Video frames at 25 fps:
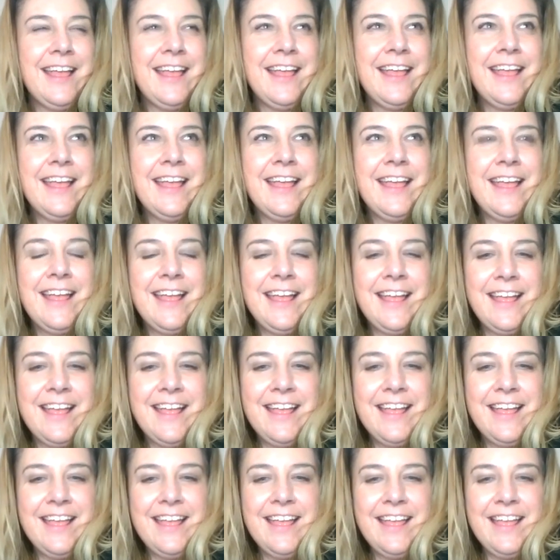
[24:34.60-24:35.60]

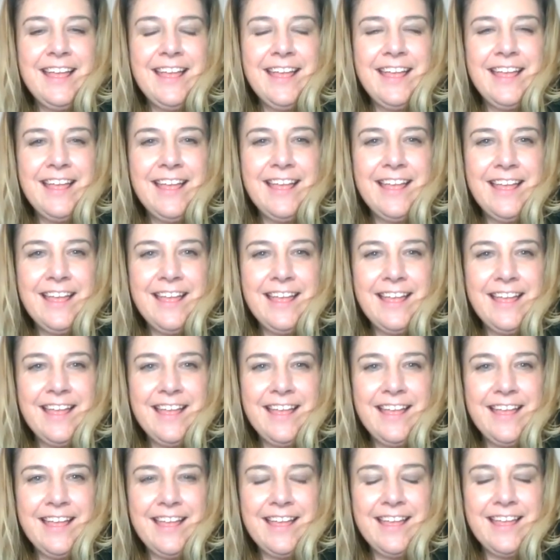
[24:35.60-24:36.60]

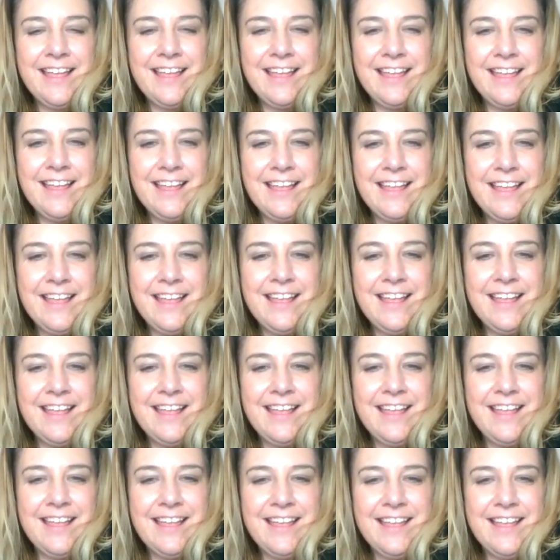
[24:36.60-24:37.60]

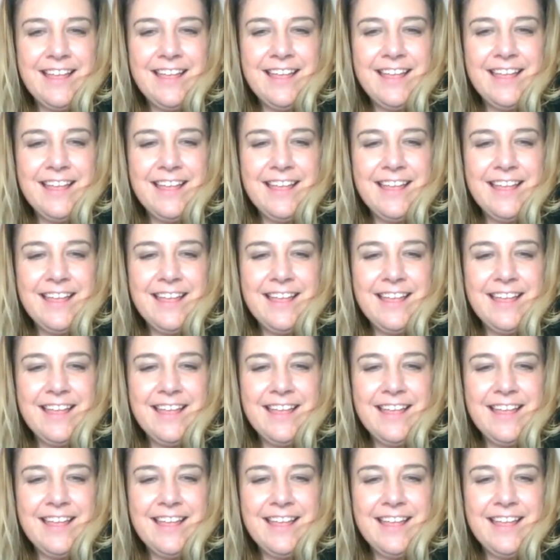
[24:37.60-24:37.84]
(not speaking)